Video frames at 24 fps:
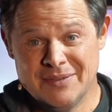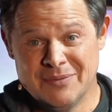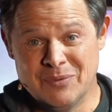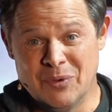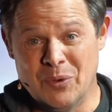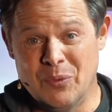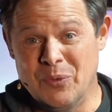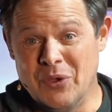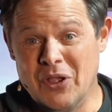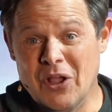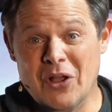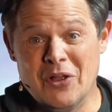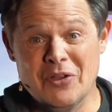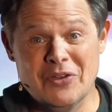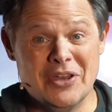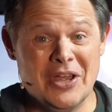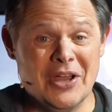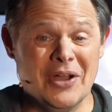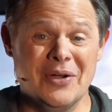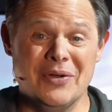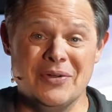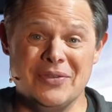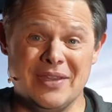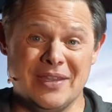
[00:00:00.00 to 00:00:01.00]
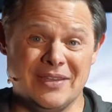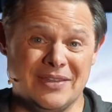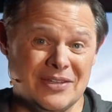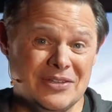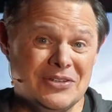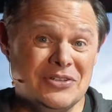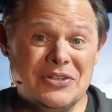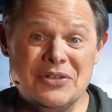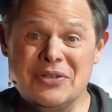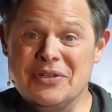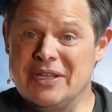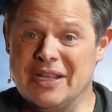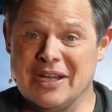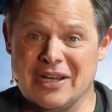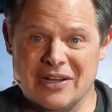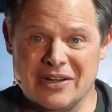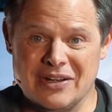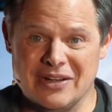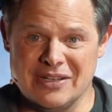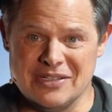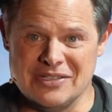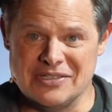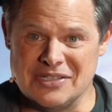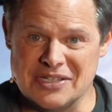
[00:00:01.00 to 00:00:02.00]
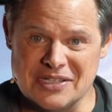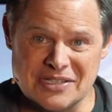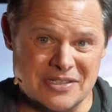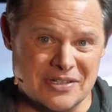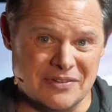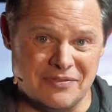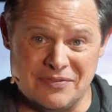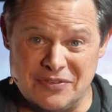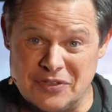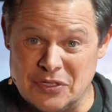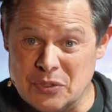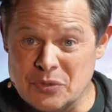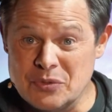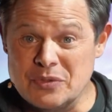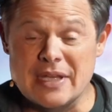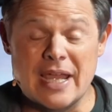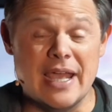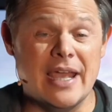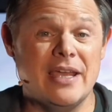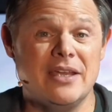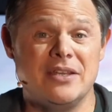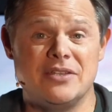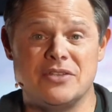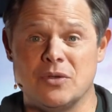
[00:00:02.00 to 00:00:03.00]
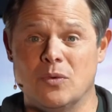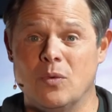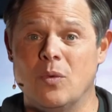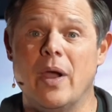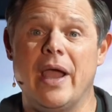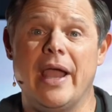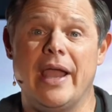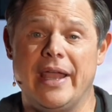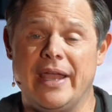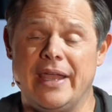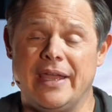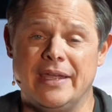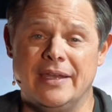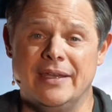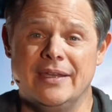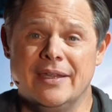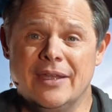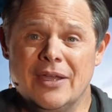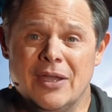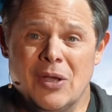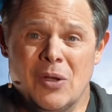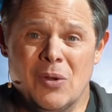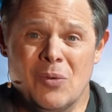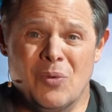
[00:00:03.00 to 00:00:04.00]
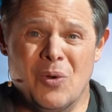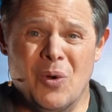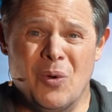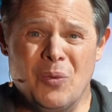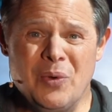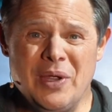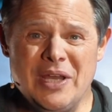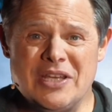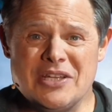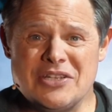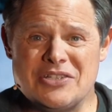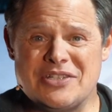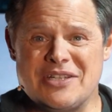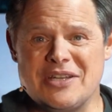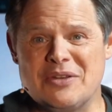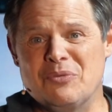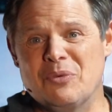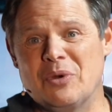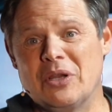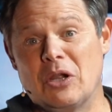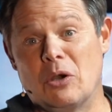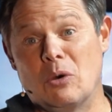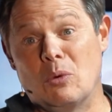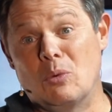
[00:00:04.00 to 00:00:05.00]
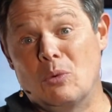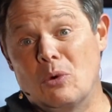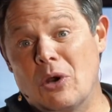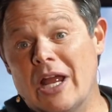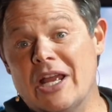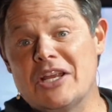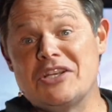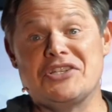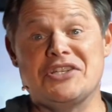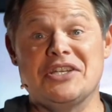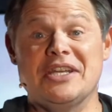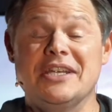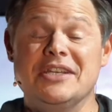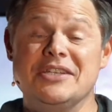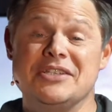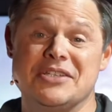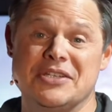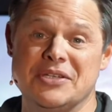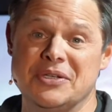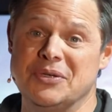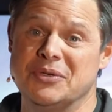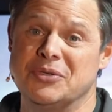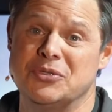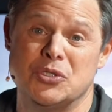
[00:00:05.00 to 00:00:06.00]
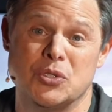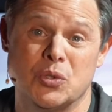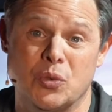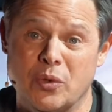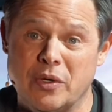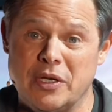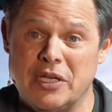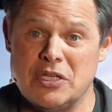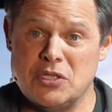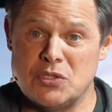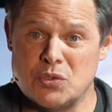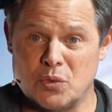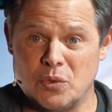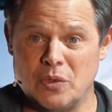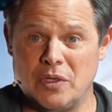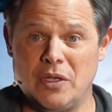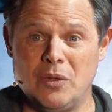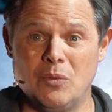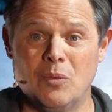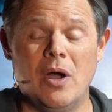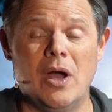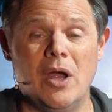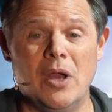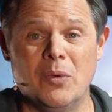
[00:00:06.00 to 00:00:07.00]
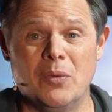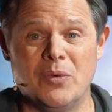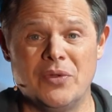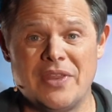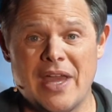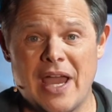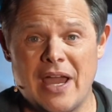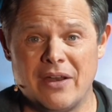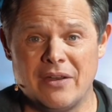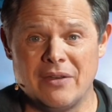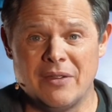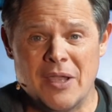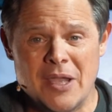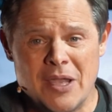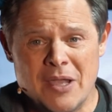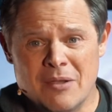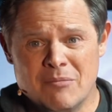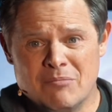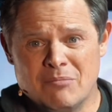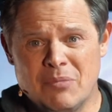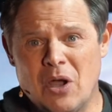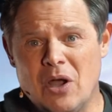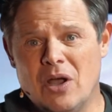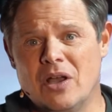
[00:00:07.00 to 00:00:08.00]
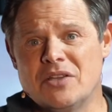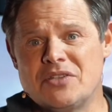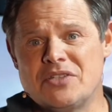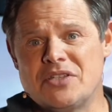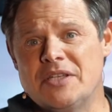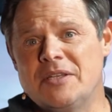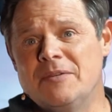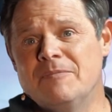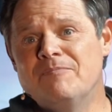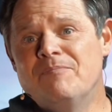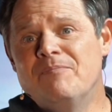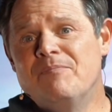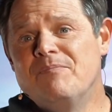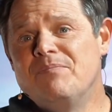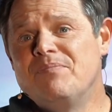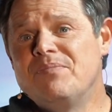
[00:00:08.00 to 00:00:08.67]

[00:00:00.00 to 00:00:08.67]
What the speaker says: Well, we all know that the new year is just a few days away, and well, we just didn't want to rush into 2021 without pausing